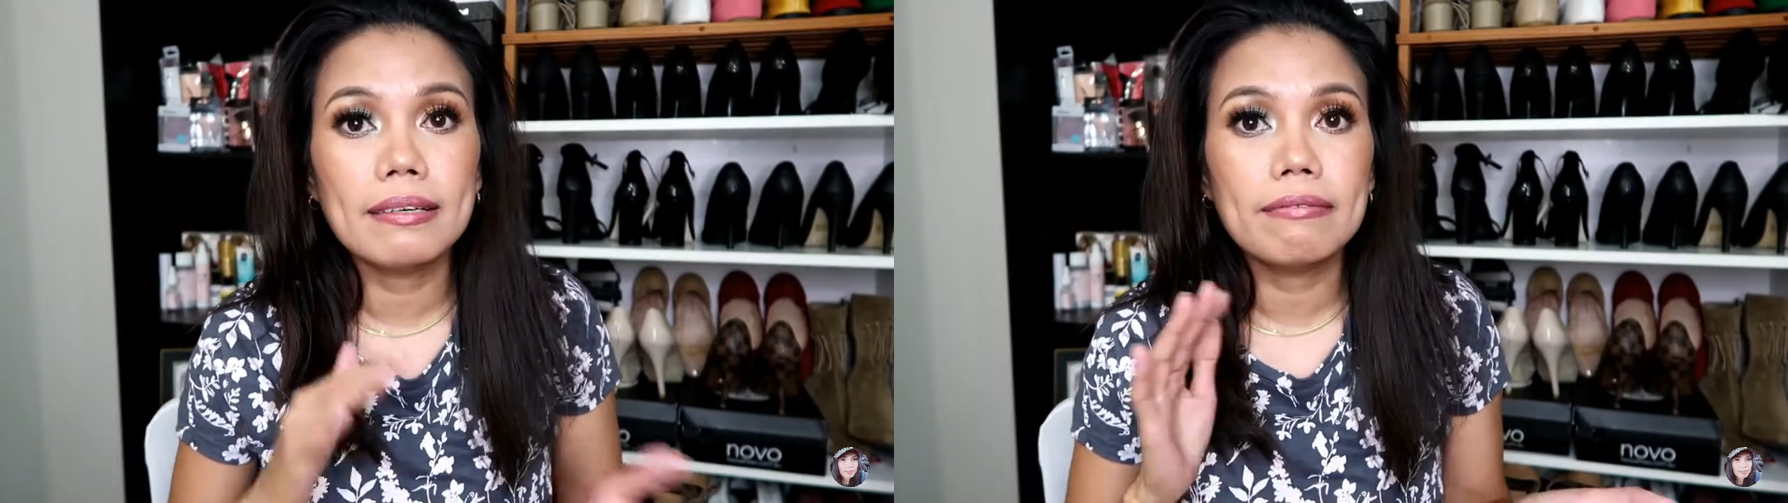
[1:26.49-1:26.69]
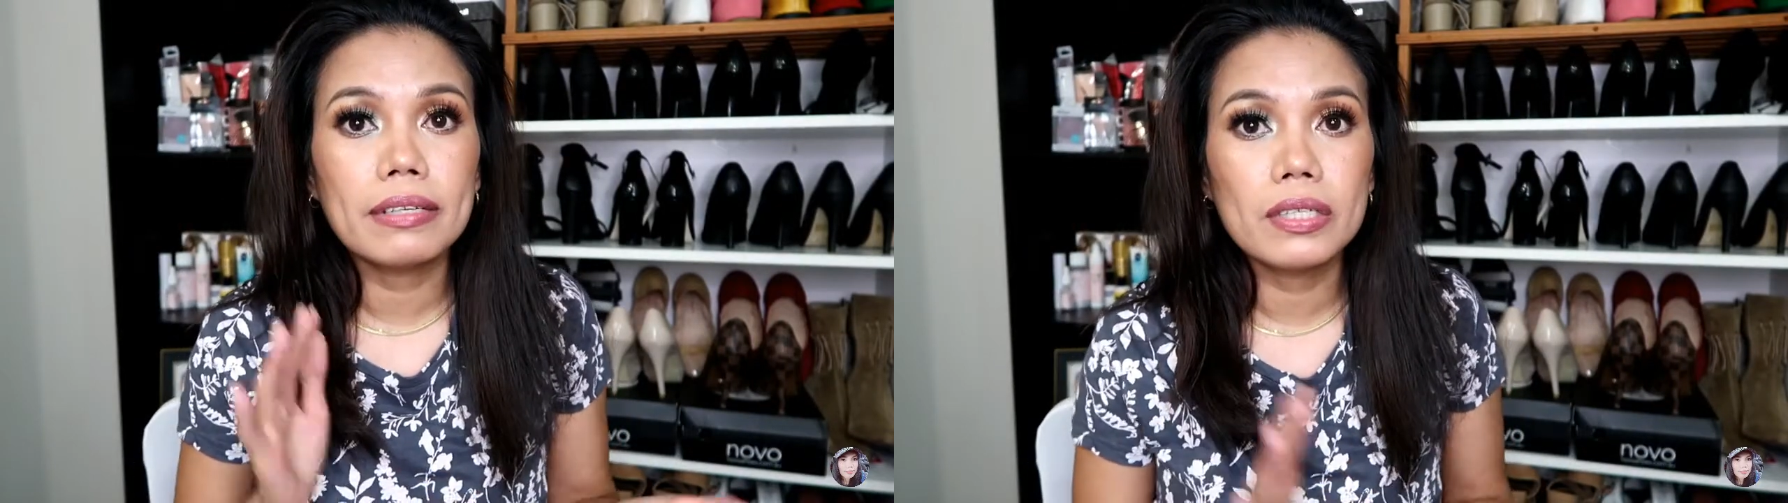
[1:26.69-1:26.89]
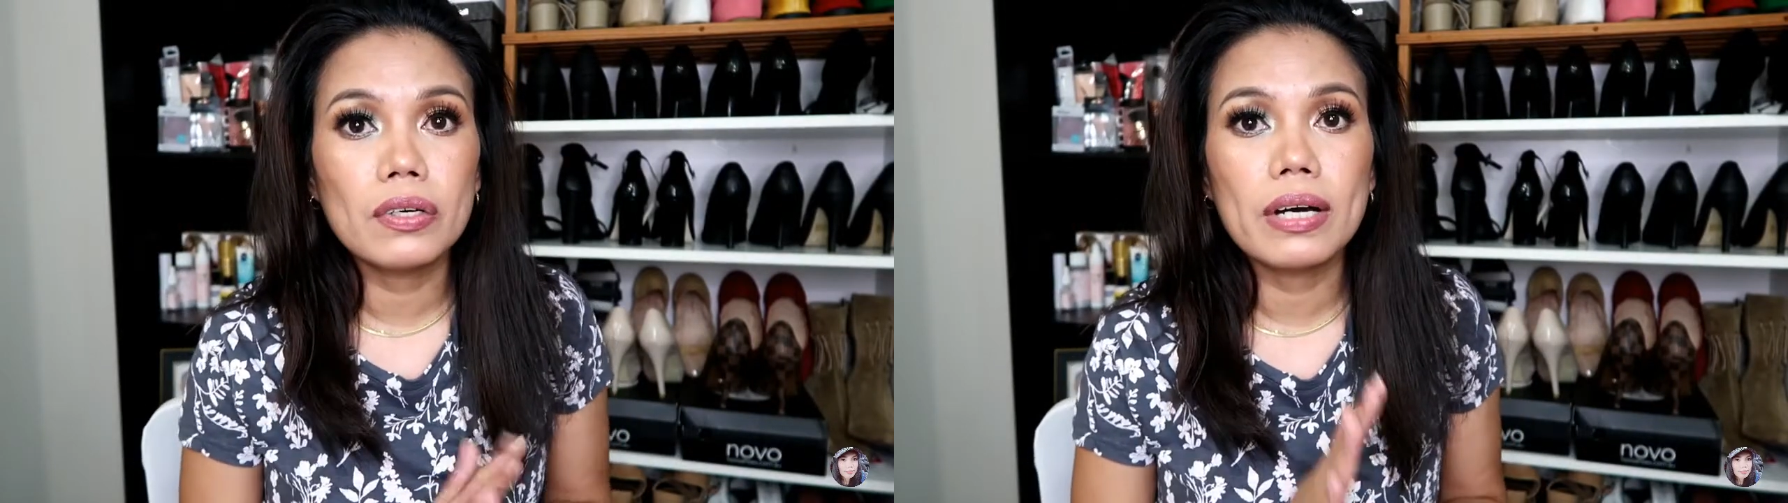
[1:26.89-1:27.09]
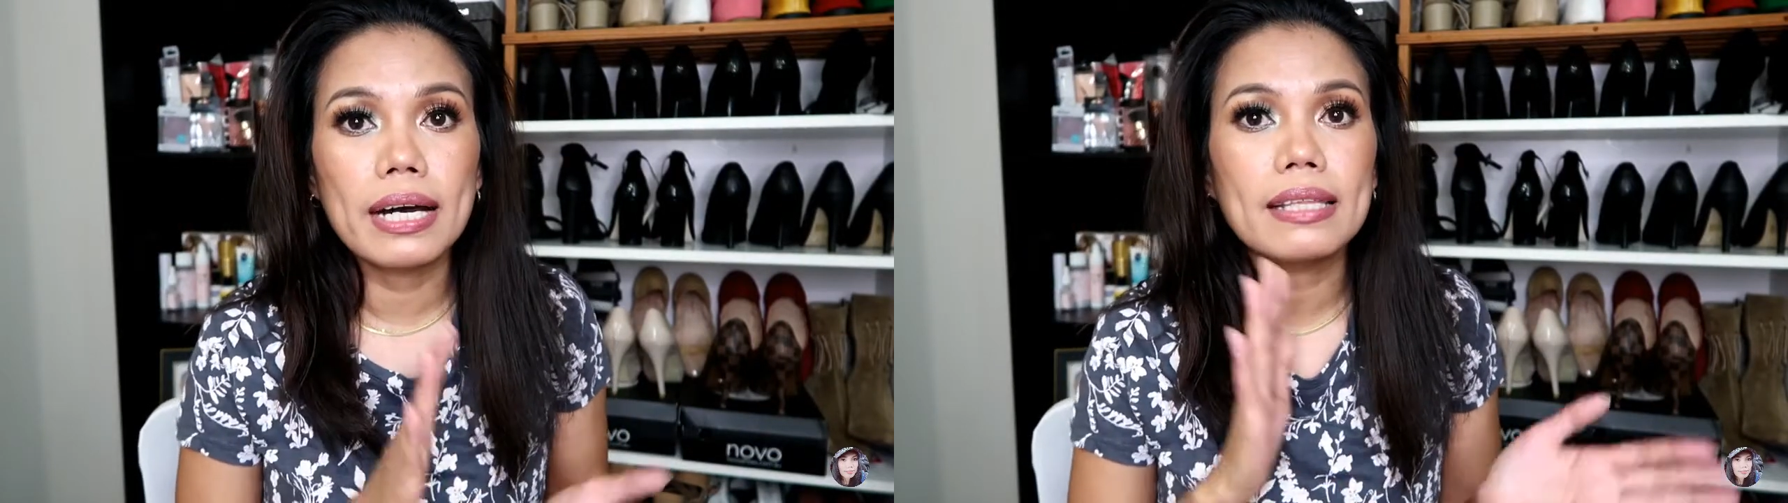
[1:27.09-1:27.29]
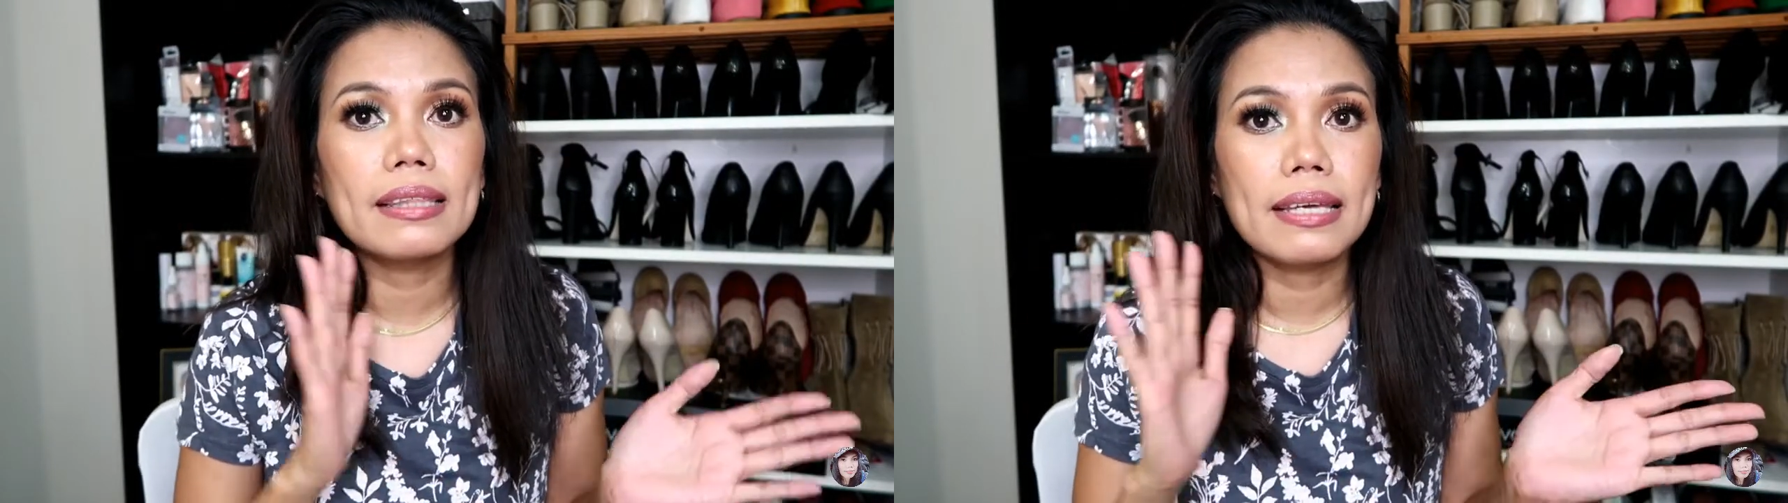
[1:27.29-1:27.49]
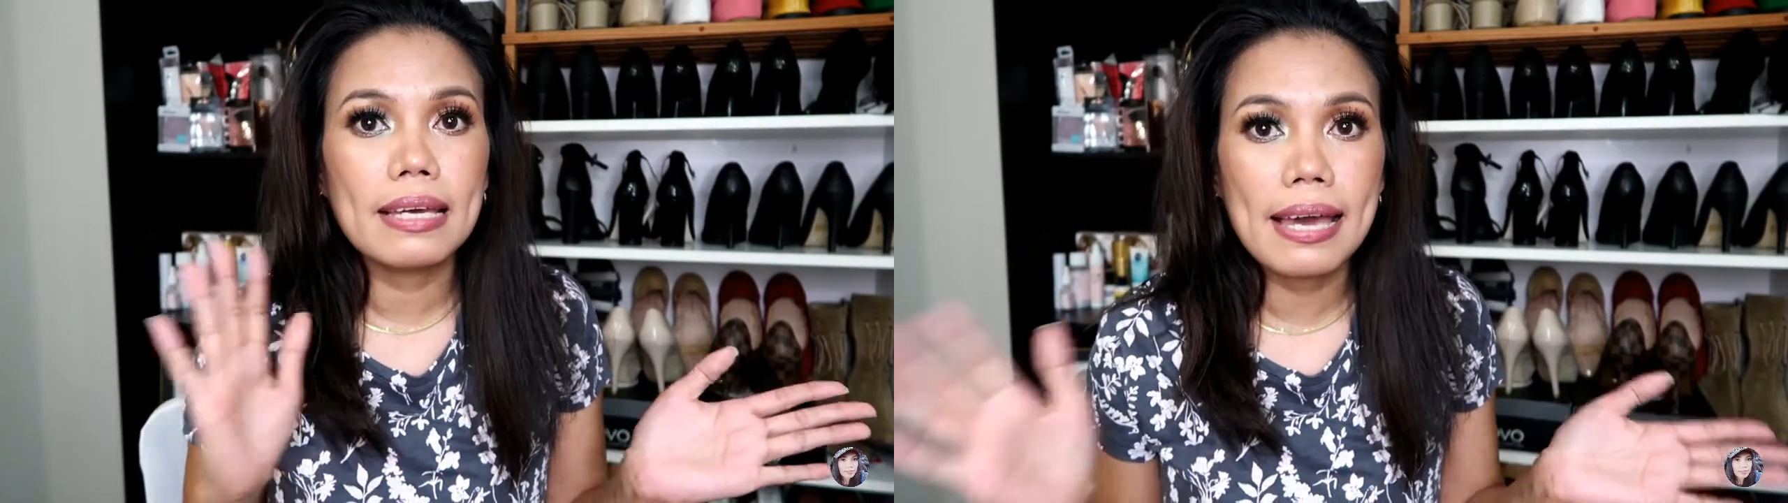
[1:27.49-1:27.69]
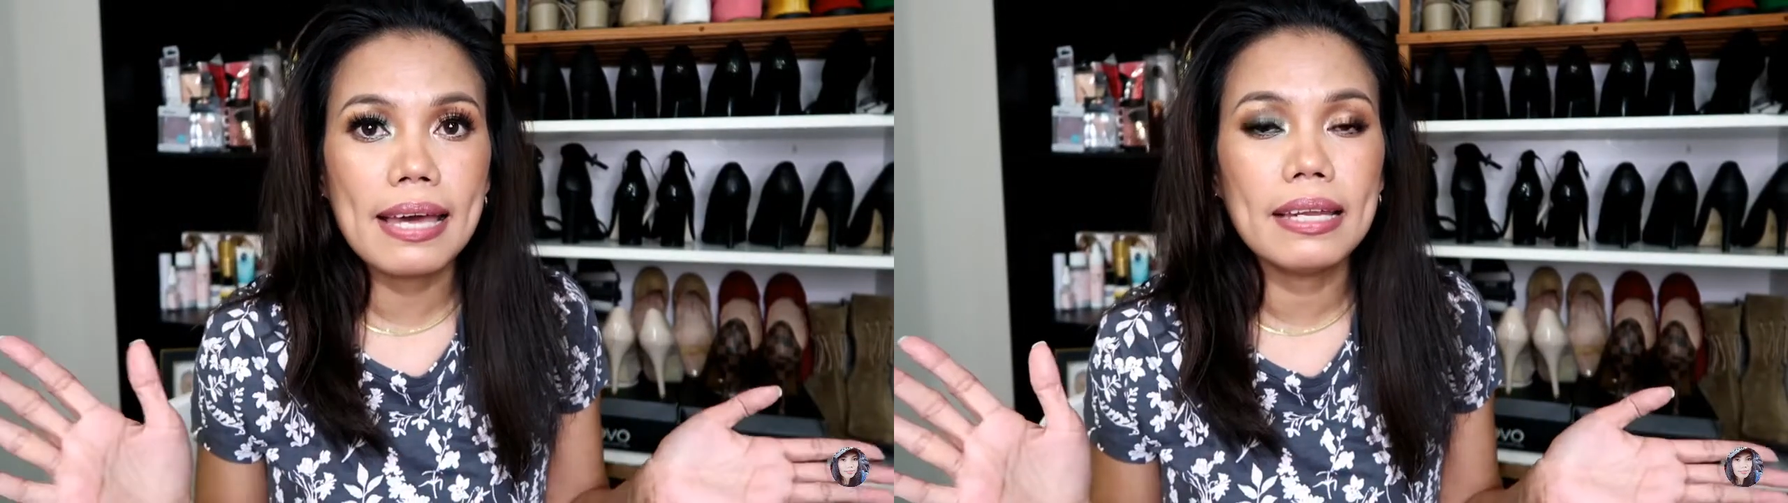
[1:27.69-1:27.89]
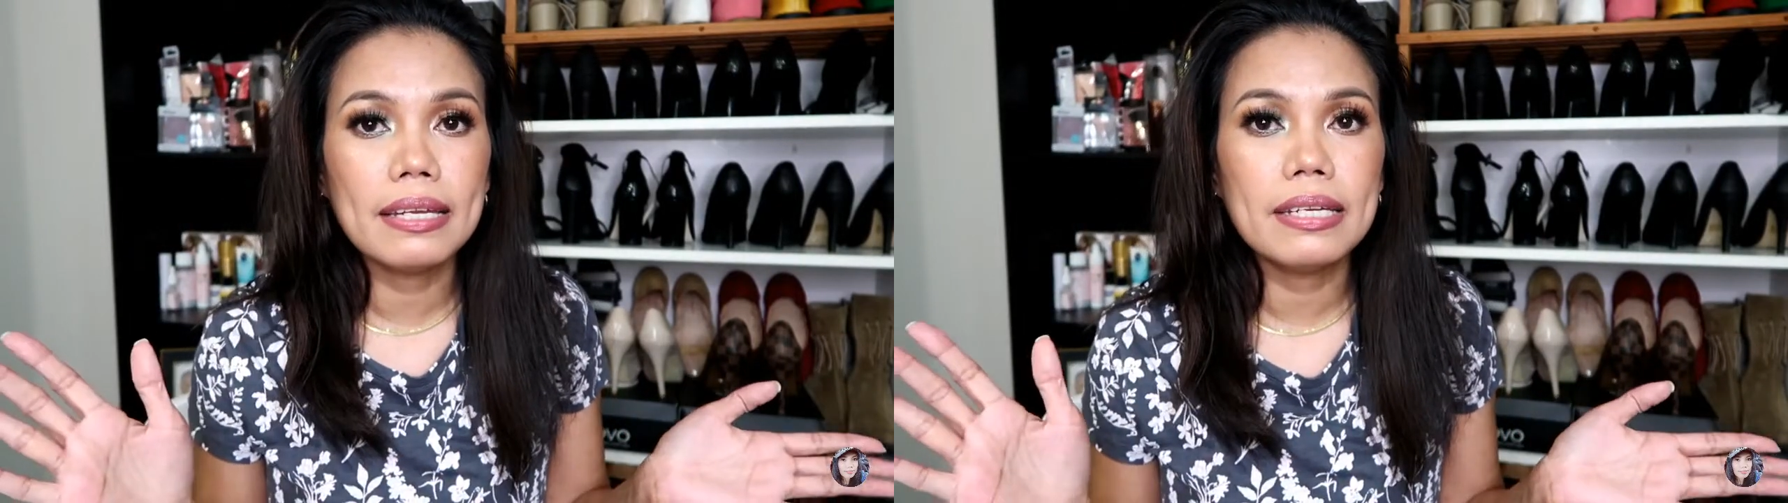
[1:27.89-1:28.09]
the video at the
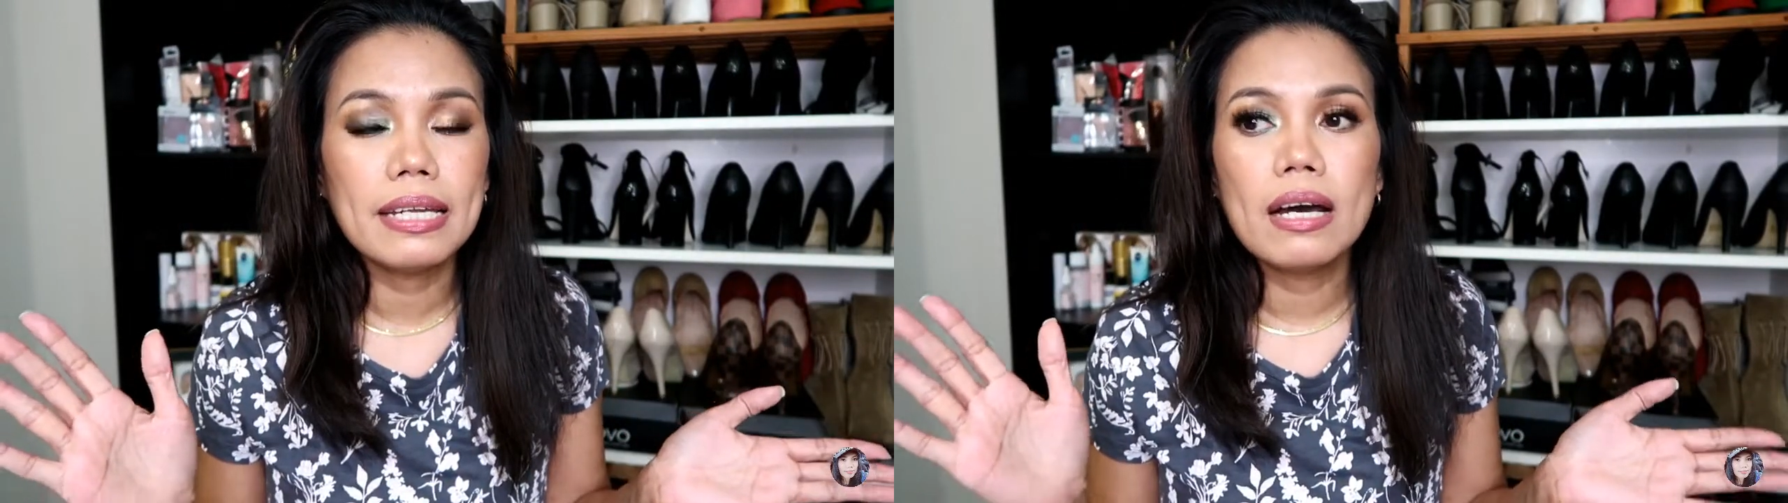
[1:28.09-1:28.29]
end